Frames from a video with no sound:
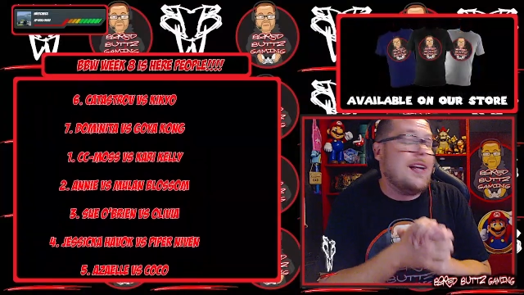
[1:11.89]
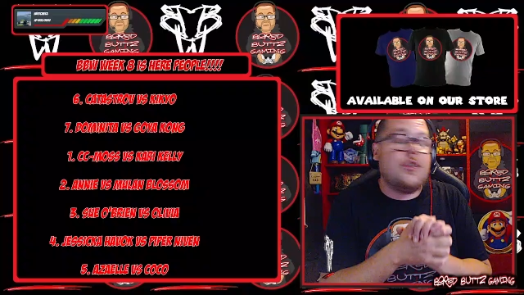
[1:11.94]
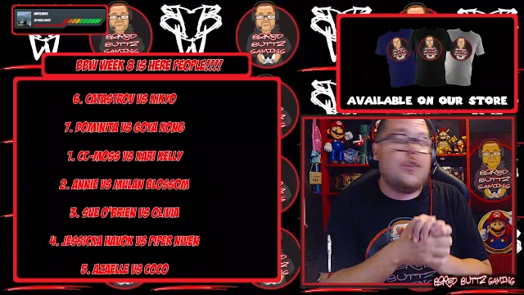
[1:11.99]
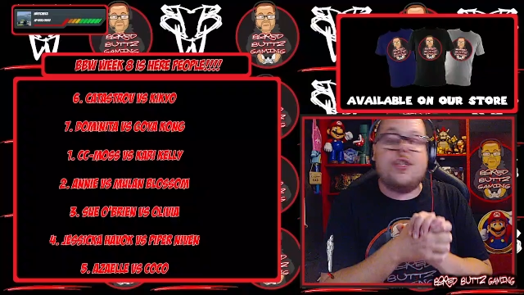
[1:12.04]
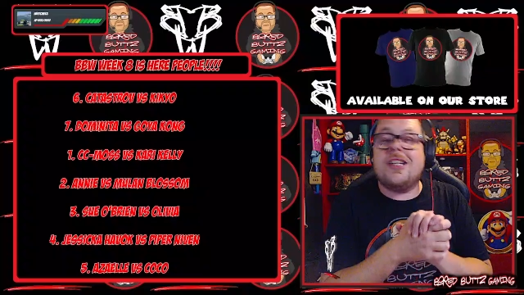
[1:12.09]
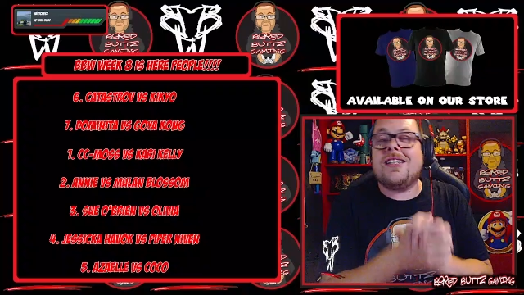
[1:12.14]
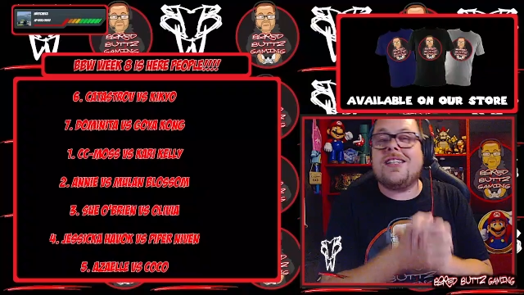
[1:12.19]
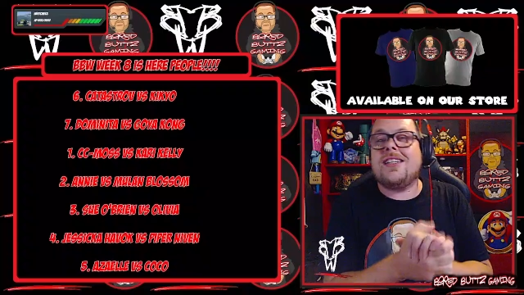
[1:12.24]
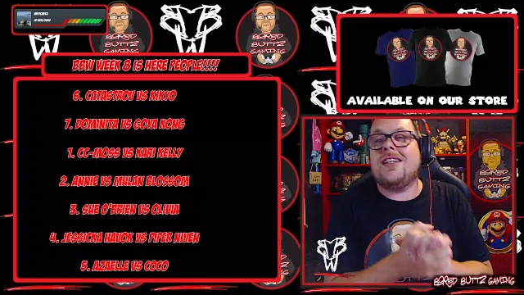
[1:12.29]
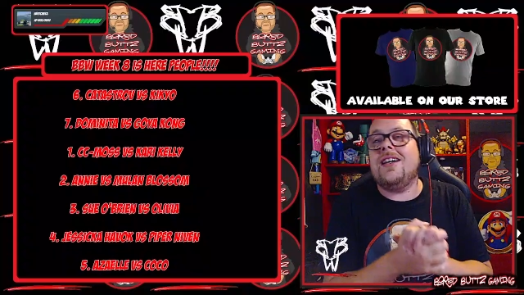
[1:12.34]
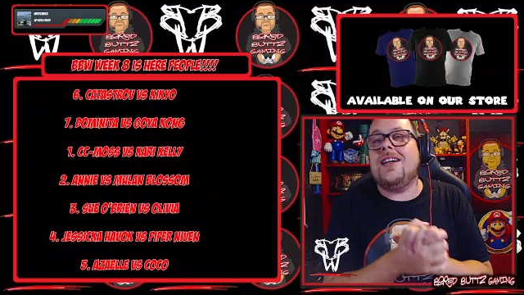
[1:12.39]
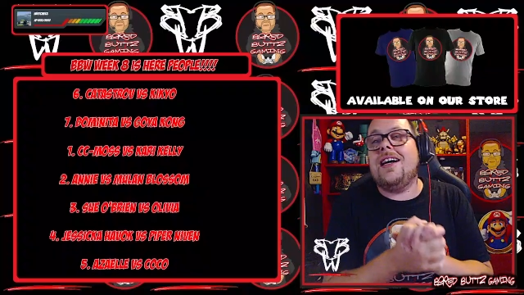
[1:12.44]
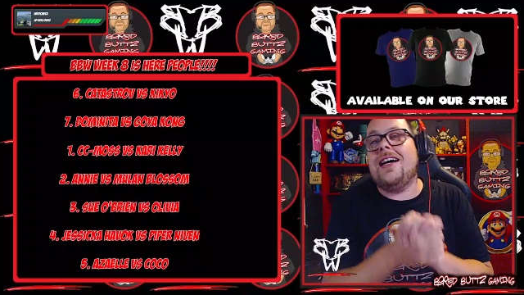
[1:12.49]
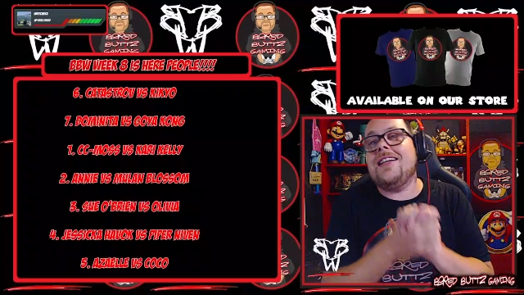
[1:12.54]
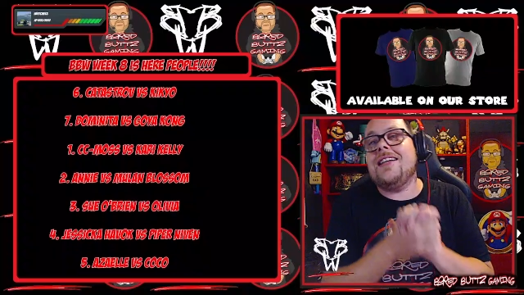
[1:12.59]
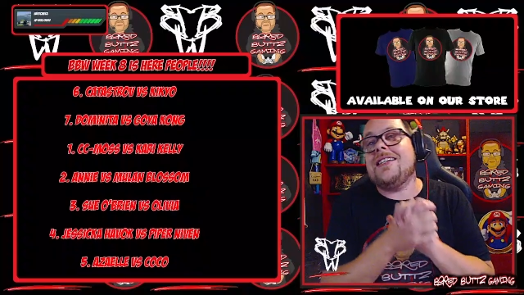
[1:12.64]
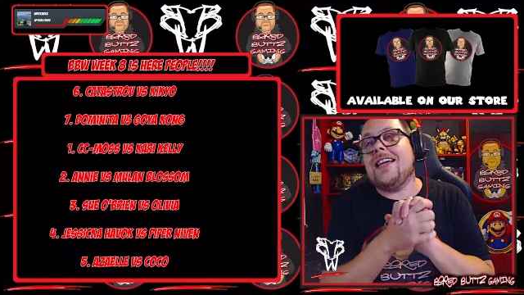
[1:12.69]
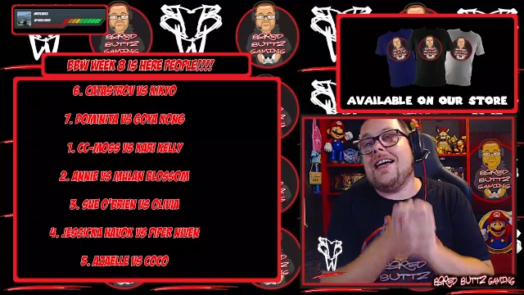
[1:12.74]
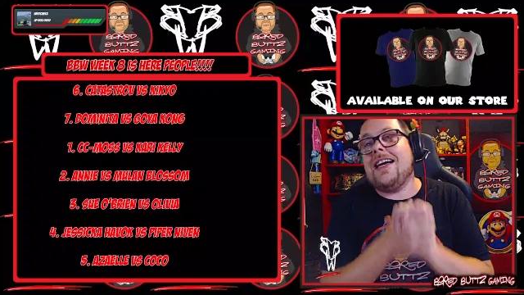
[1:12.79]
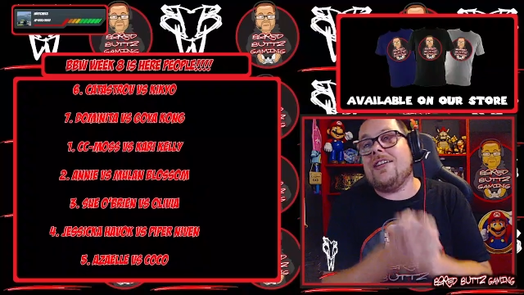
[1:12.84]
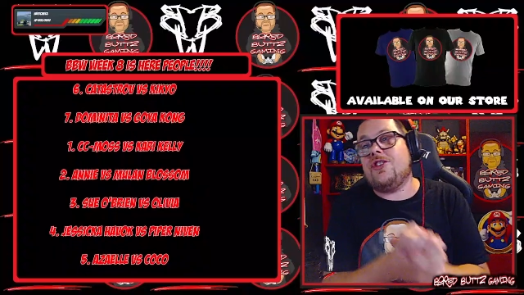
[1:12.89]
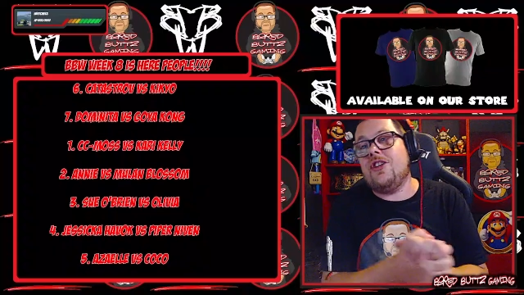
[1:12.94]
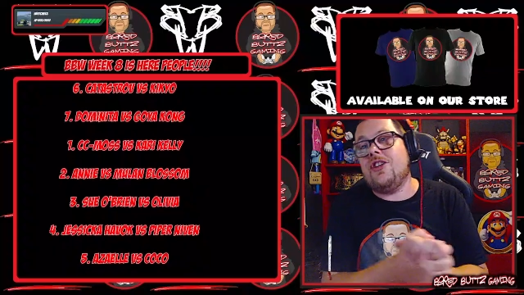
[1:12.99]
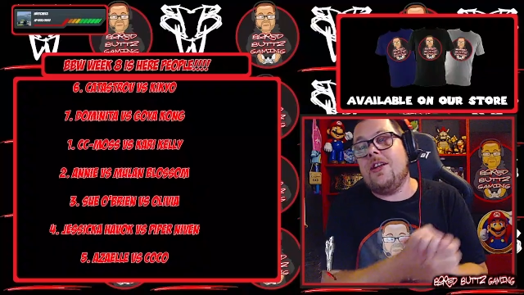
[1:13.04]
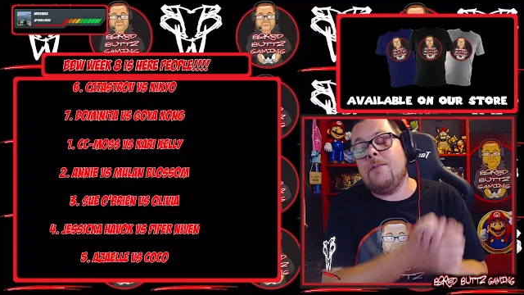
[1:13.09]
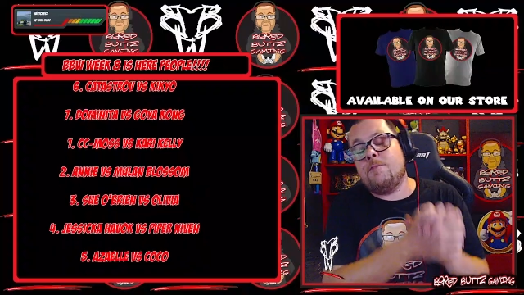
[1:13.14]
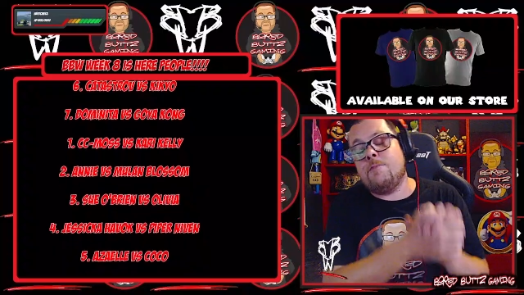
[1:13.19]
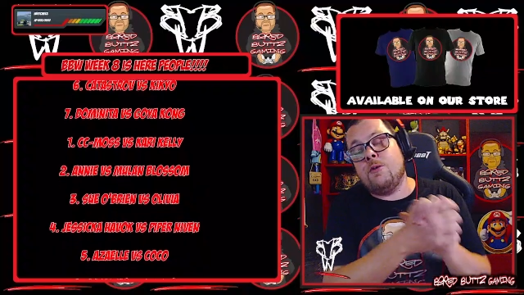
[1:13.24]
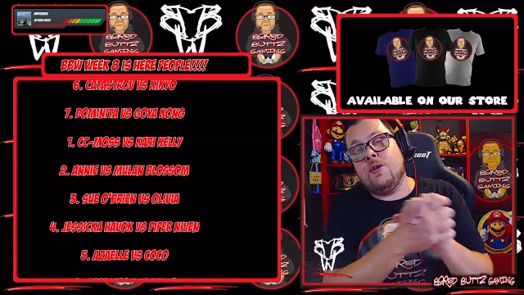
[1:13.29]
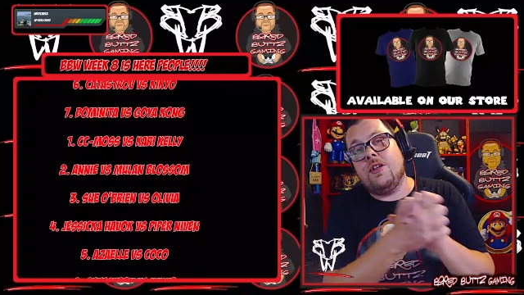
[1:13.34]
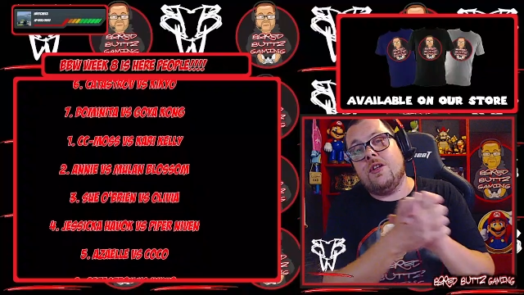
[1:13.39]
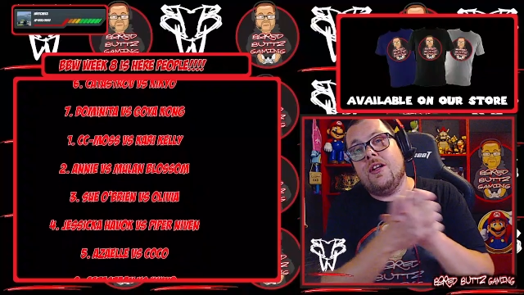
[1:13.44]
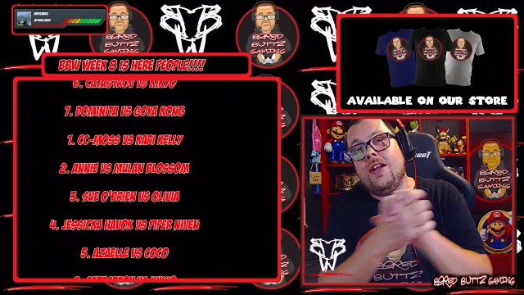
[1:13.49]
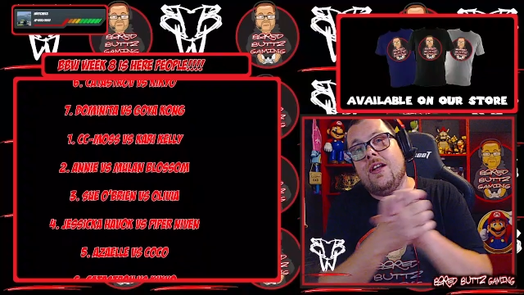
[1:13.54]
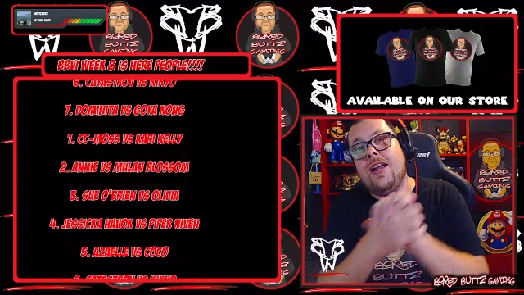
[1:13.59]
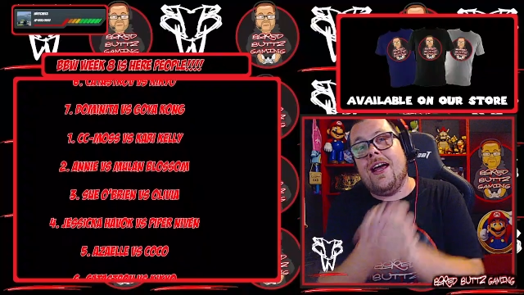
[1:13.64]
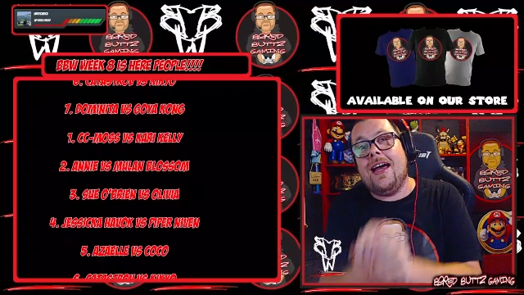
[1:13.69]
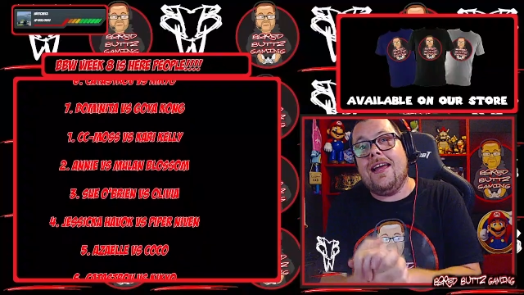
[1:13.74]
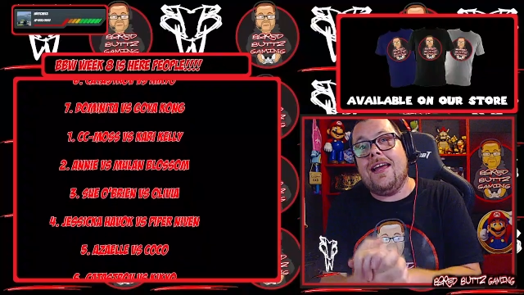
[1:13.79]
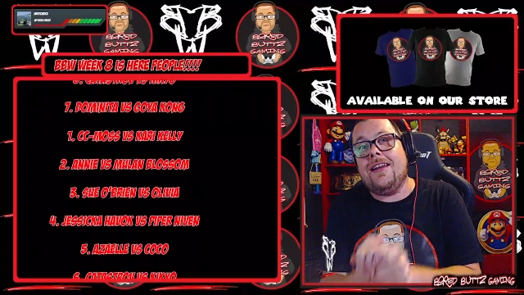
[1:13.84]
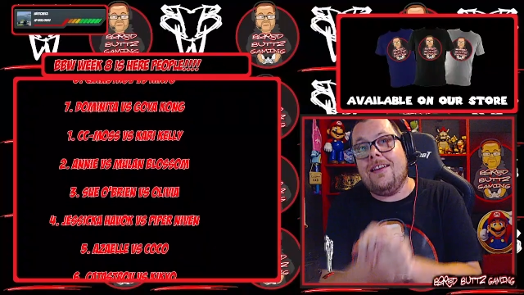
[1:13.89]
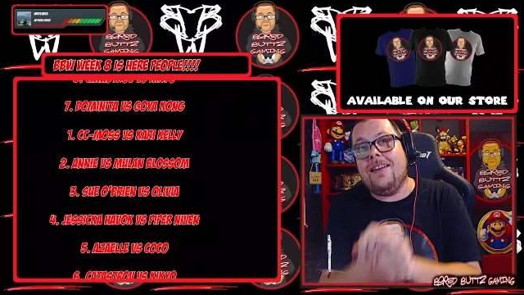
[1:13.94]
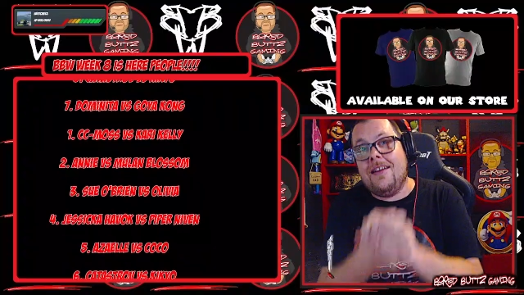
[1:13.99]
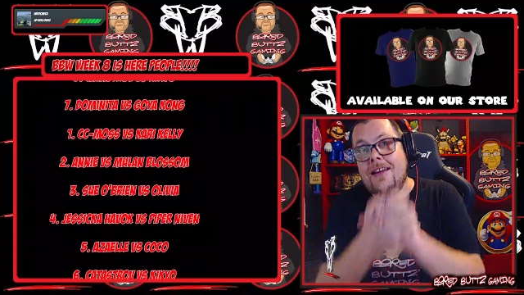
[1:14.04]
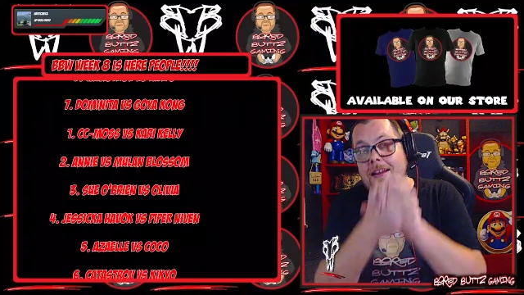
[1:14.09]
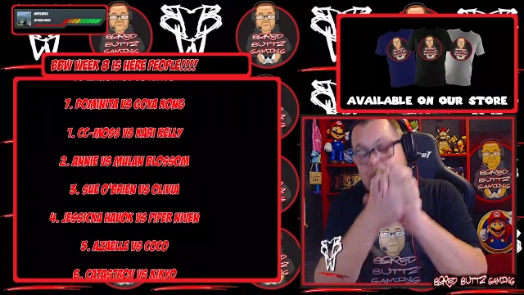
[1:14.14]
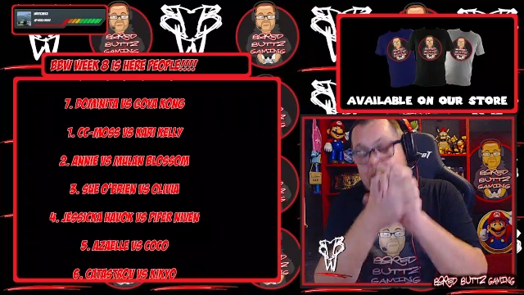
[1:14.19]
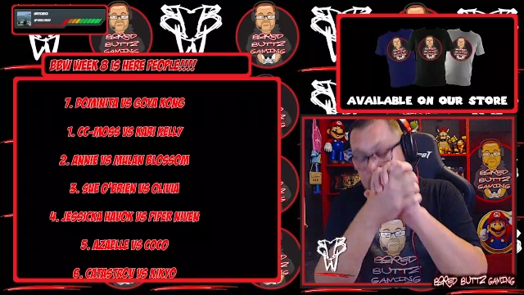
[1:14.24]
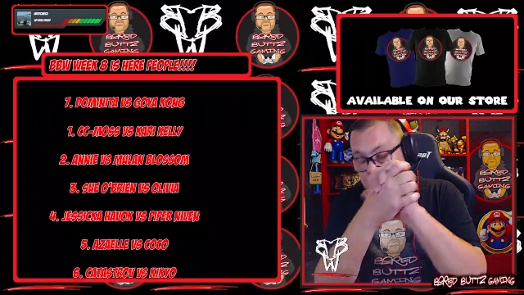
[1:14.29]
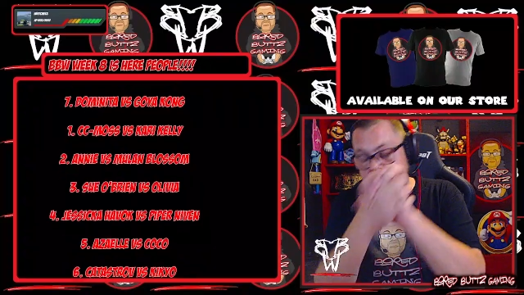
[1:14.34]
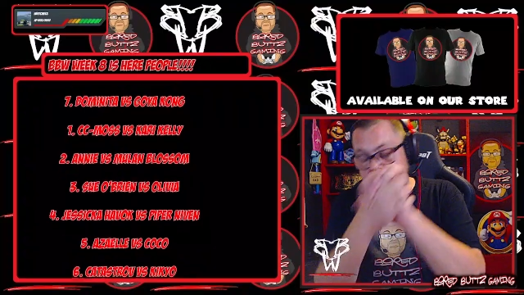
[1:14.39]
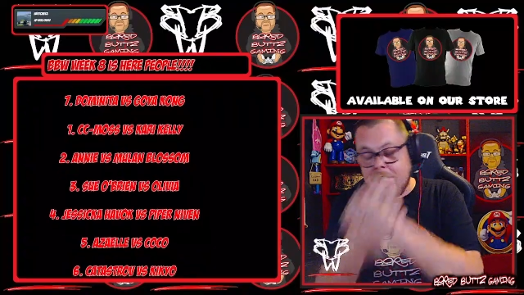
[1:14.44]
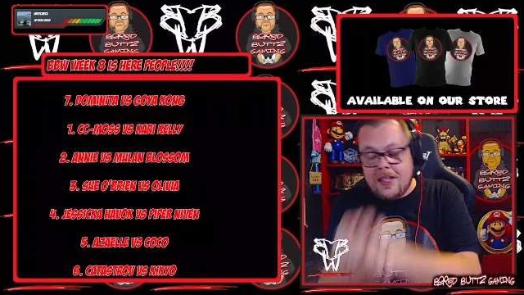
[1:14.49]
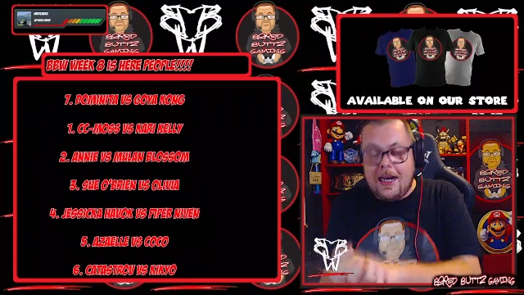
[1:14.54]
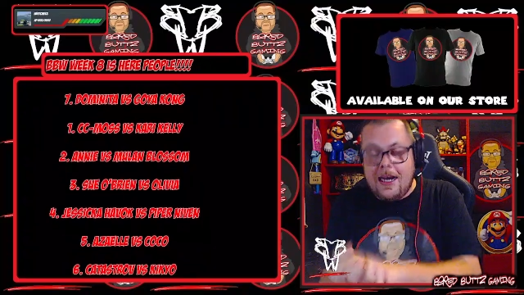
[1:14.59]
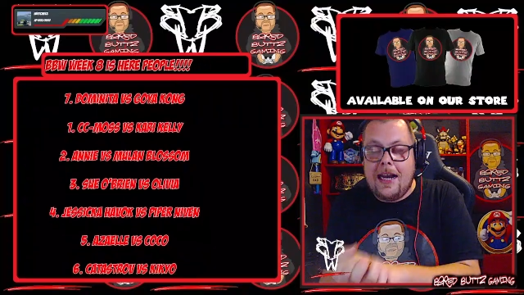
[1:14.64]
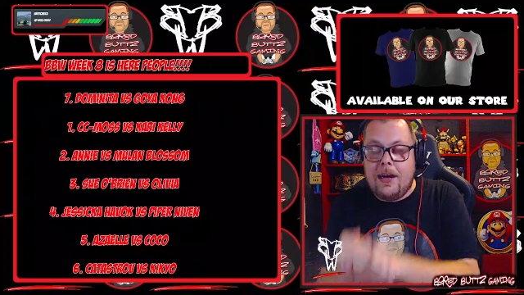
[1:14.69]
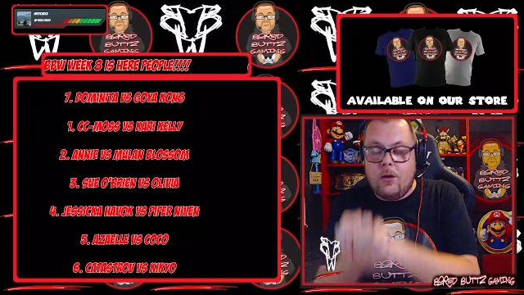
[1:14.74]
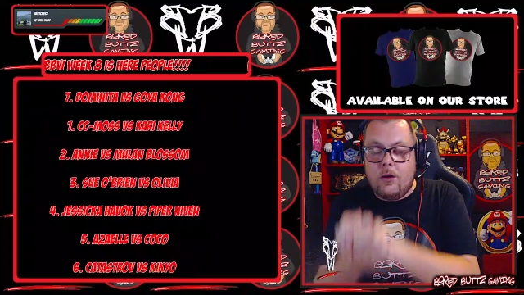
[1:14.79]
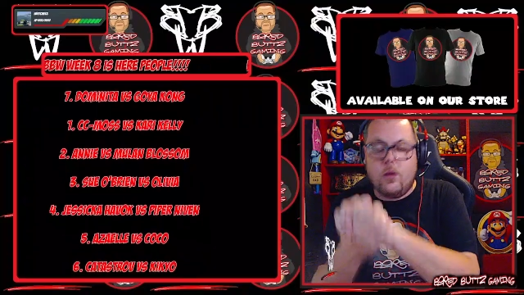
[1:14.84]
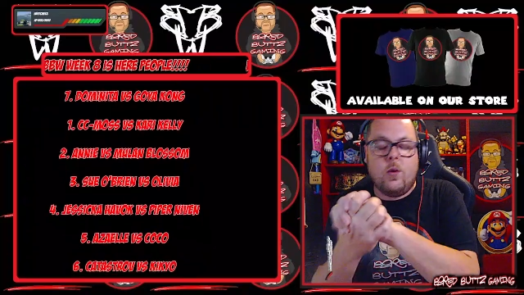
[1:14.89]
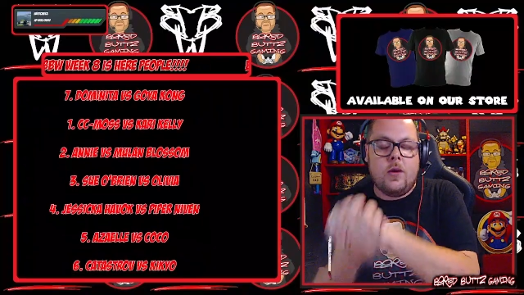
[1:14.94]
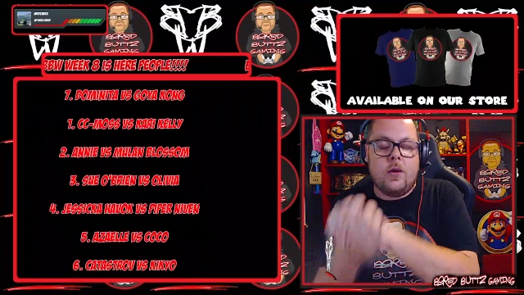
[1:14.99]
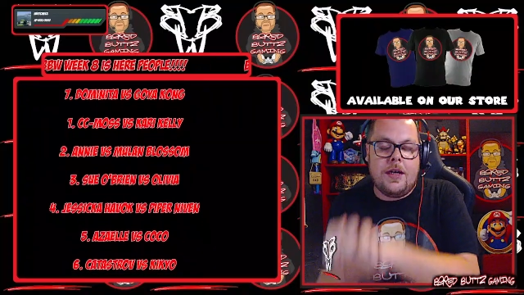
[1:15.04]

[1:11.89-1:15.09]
Jessicka has actually put the line, put the title,